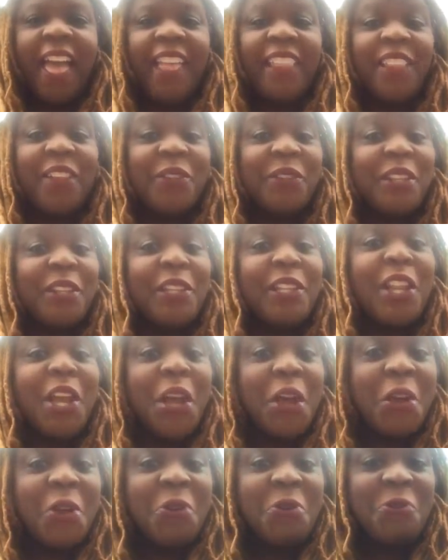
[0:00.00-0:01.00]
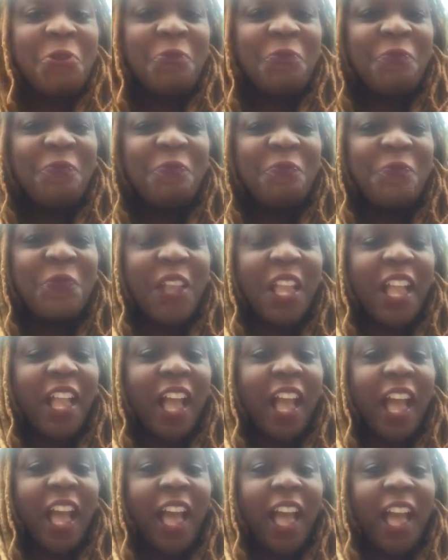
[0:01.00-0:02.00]
Hello, hello, hello.
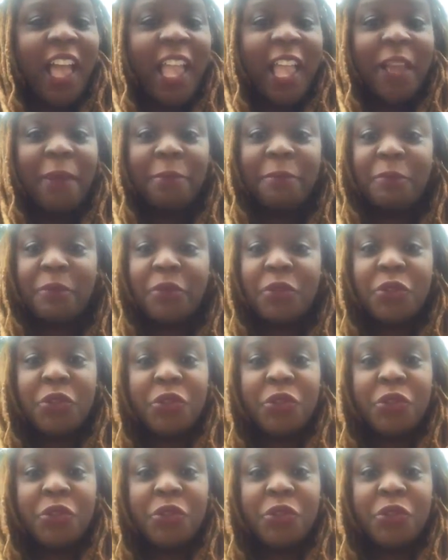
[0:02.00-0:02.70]
I am